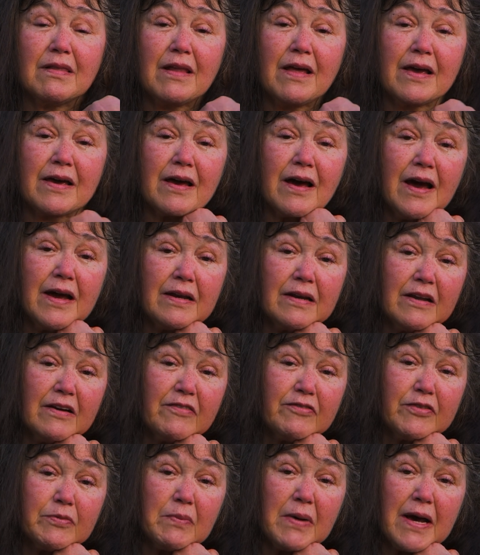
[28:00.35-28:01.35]
like I
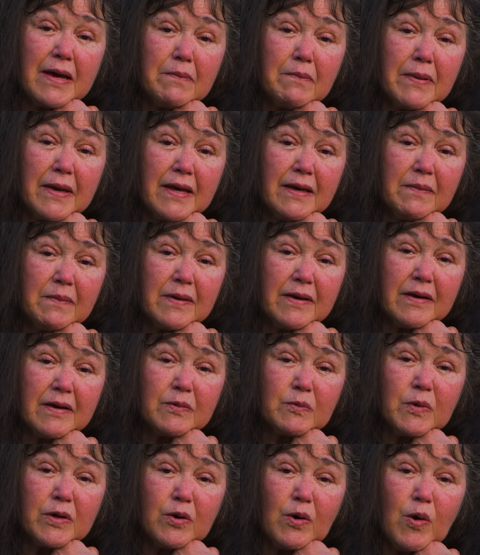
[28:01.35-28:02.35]
loved my baby
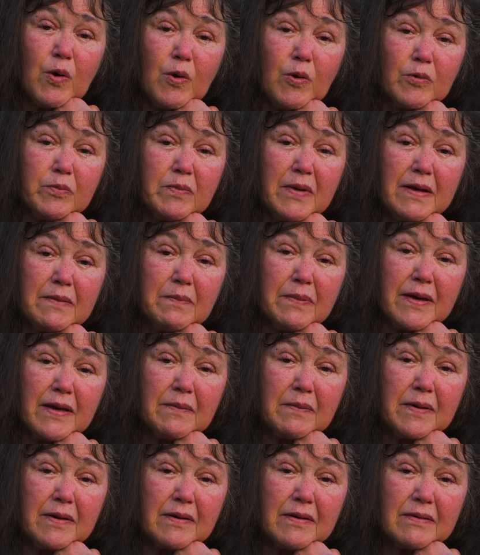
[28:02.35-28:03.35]
and would hold my
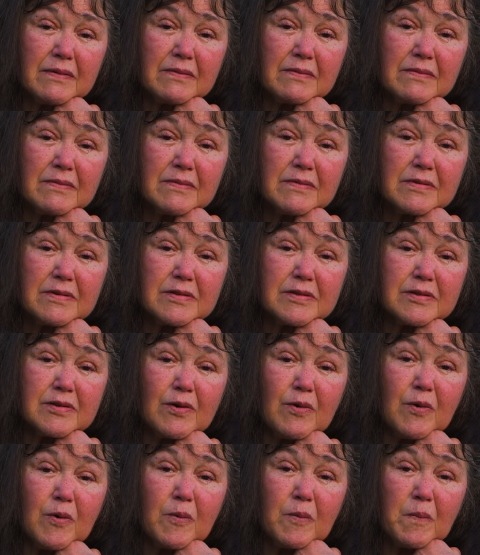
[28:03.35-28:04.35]
baby.
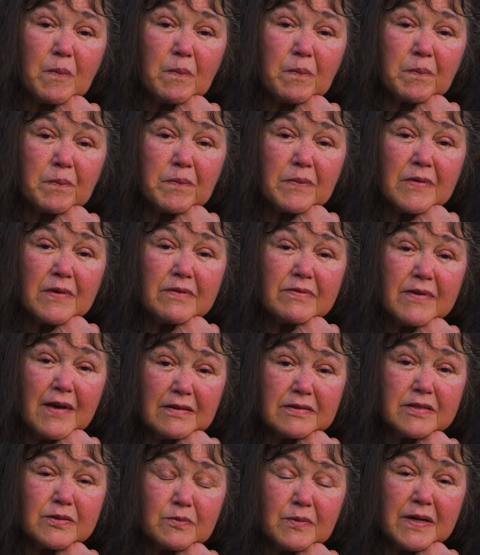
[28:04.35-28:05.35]
So
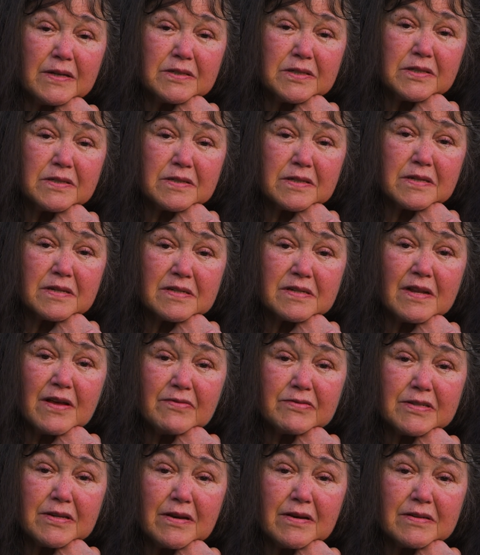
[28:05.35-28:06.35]
that's the way Jesus
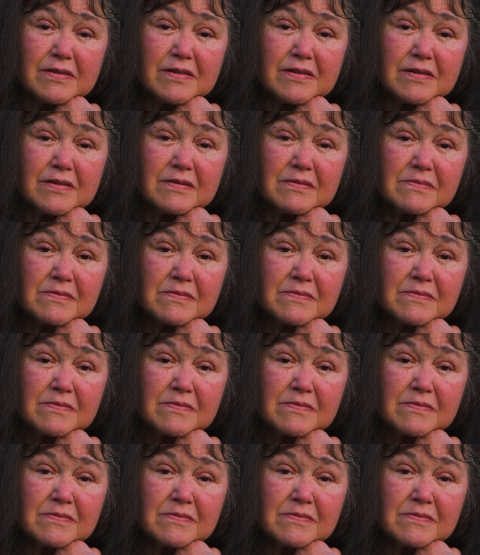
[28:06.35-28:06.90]
loves us.